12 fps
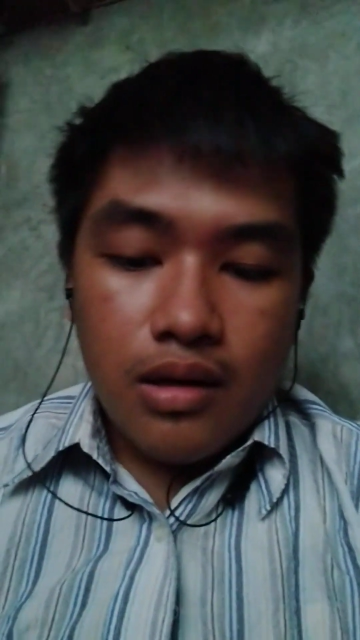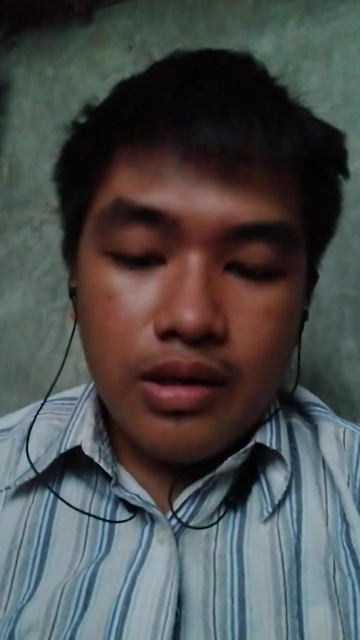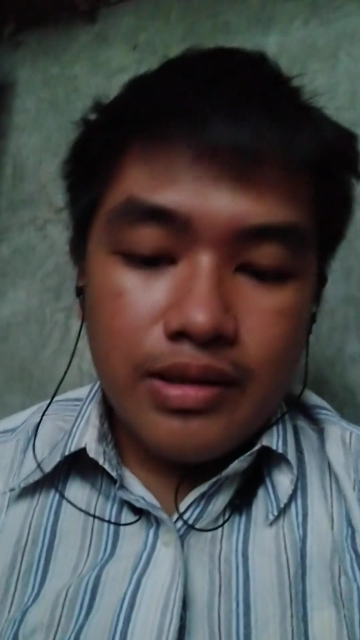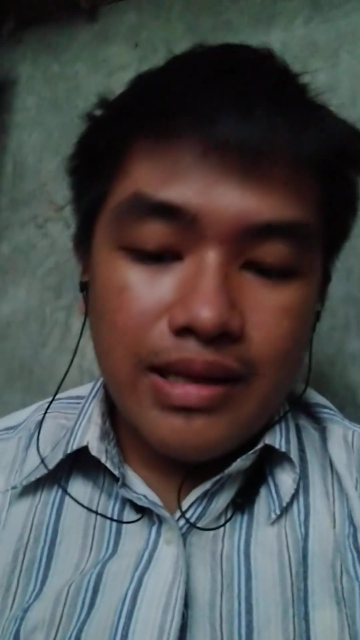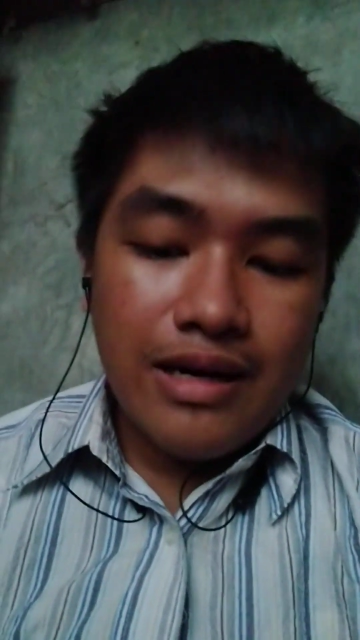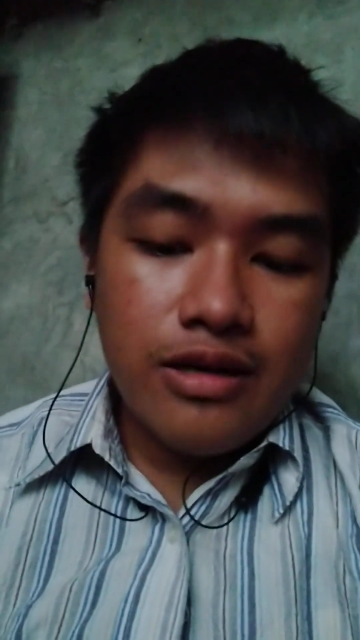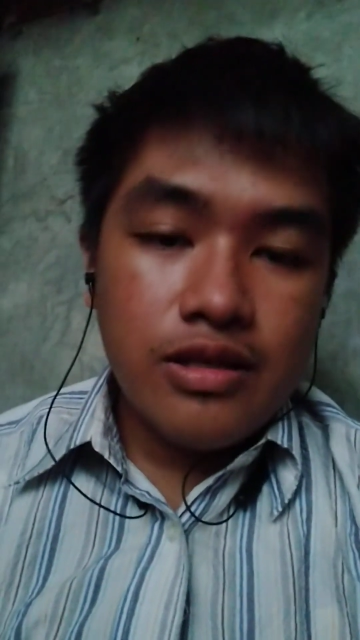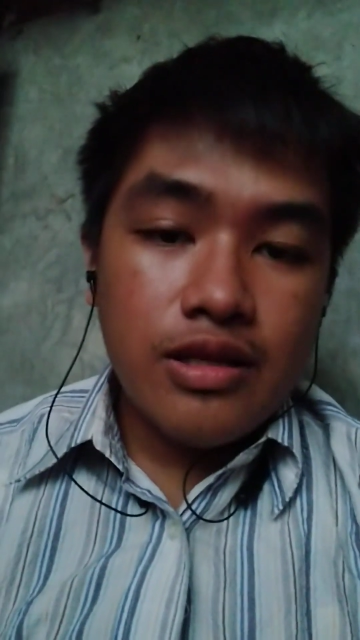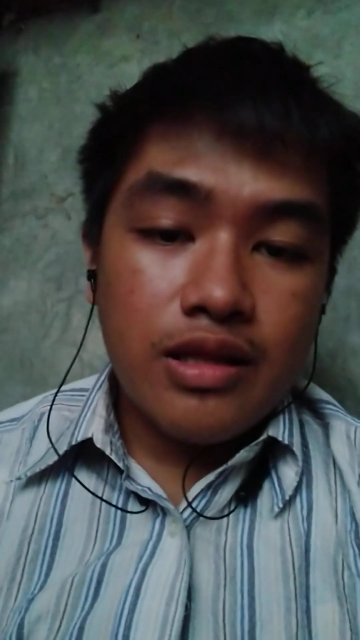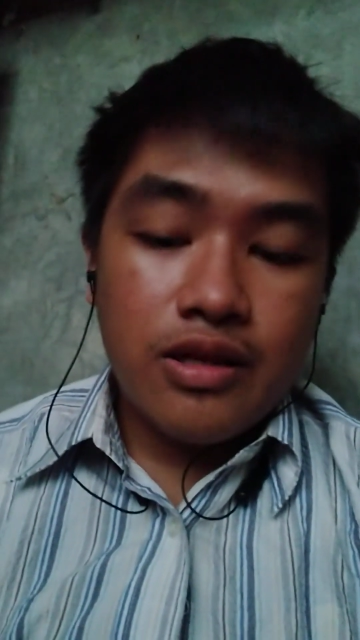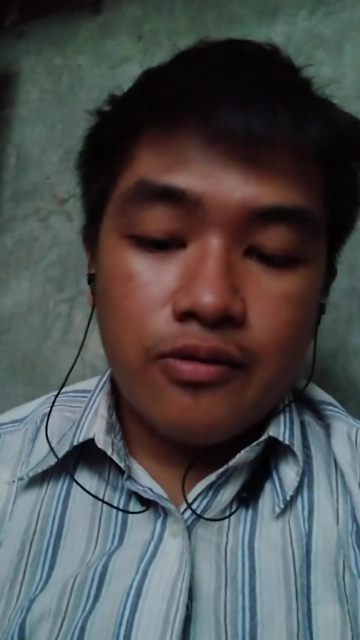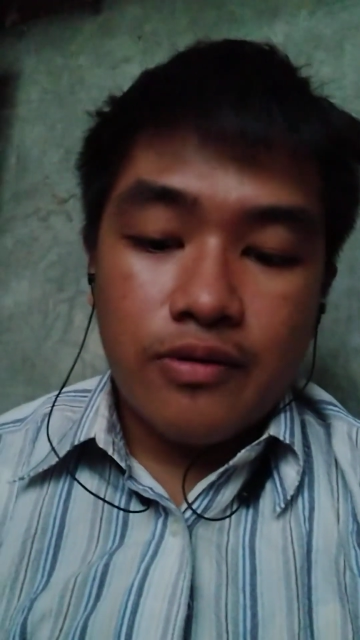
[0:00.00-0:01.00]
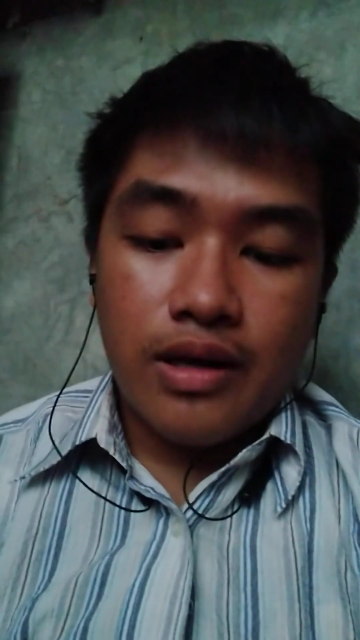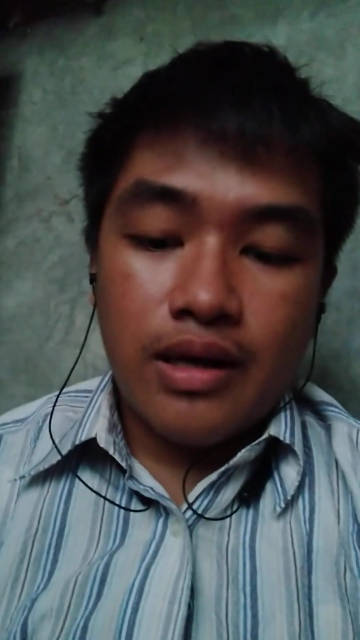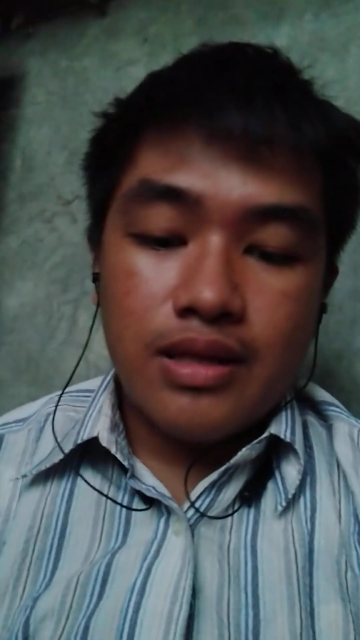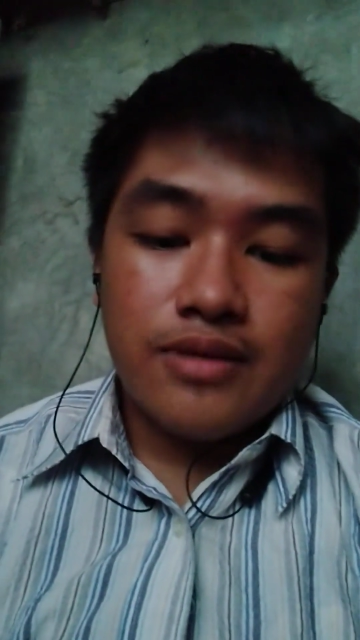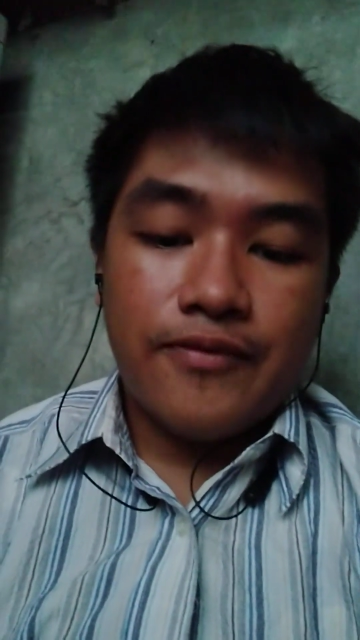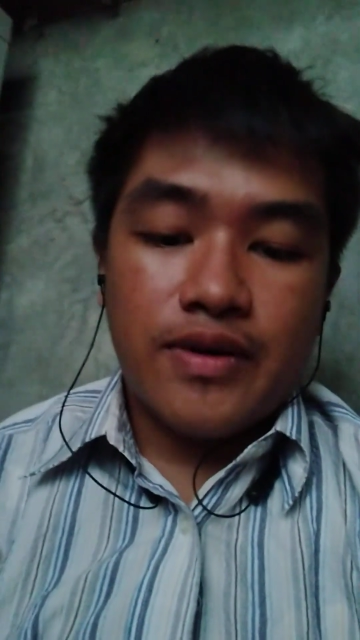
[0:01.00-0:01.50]
literacy theory
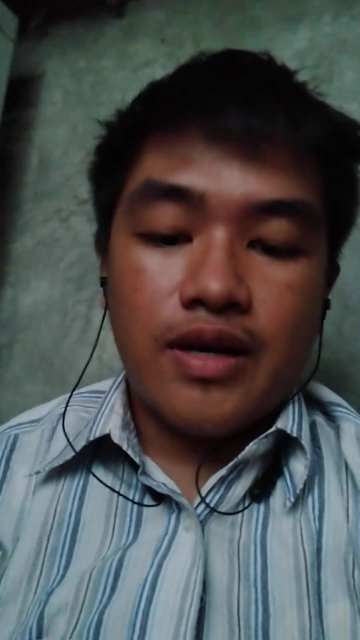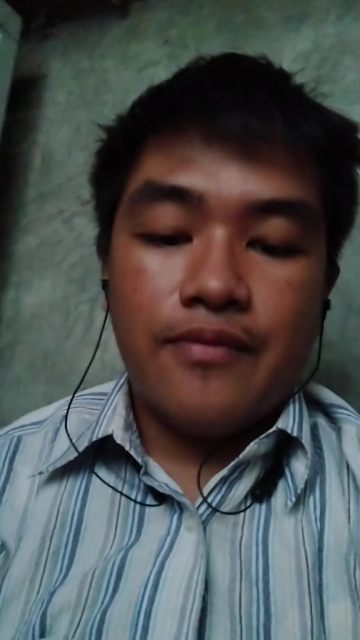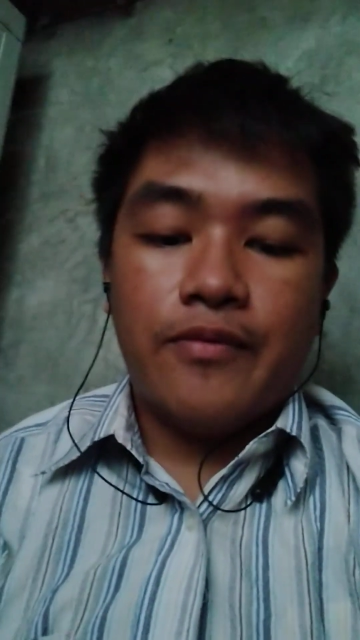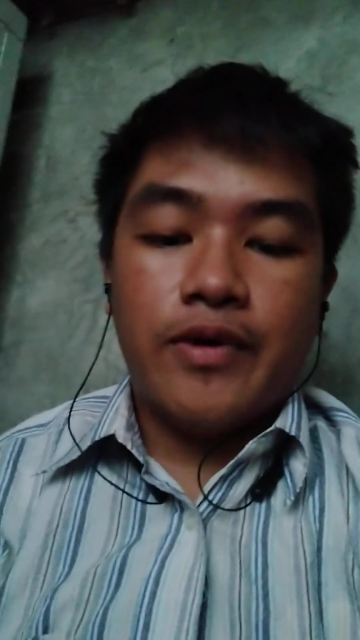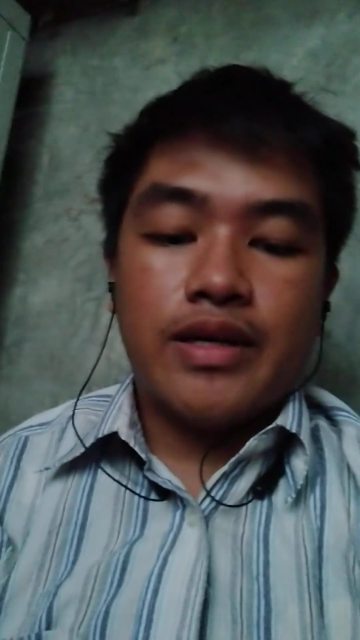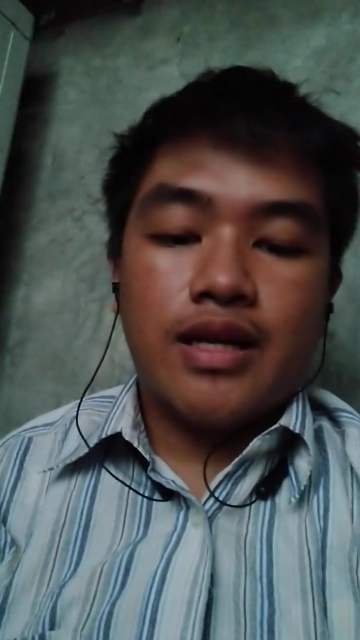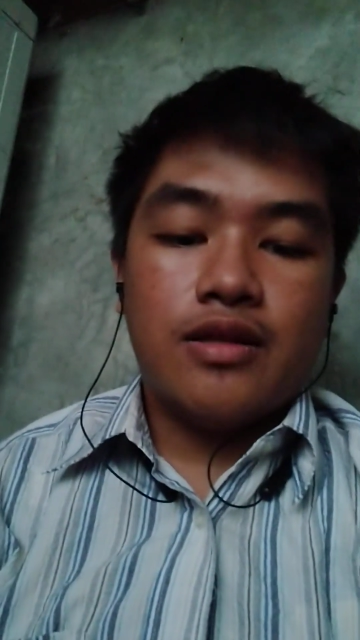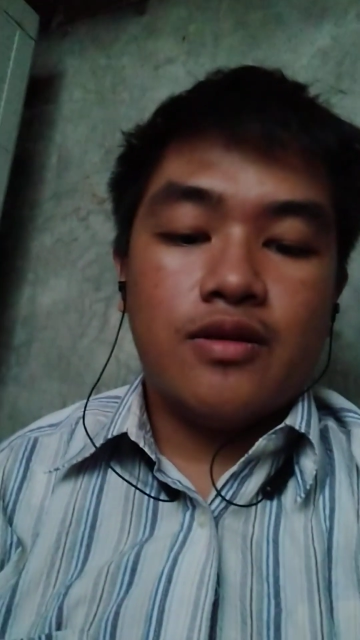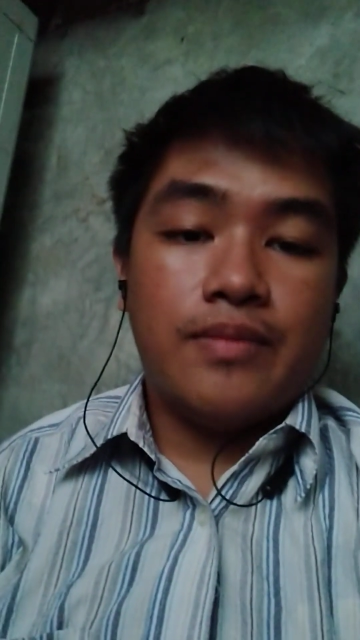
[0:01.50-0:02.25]
is very important